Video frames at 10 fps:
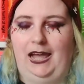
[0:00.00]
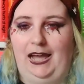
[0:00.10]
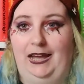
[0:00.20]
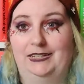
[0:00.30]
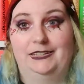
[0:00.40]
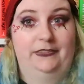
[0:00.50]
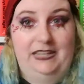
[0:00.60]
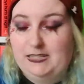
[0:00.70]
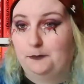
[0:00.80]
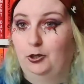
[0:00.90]
And
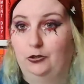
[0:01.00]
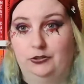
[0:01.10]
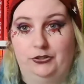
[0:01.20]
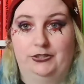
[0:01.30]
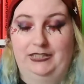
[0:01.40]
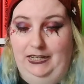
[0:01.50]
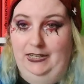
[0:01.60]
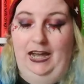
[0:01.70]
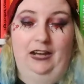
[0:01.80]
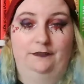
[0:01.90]
this book just
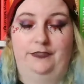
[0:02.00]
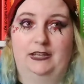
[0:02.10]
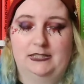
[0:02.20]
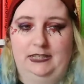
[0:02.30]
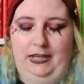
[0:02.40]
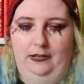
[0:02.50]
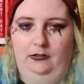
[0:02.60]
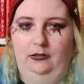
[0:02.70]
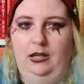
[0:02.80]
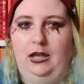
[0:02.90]
didn't have that
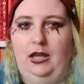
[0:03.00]
skill.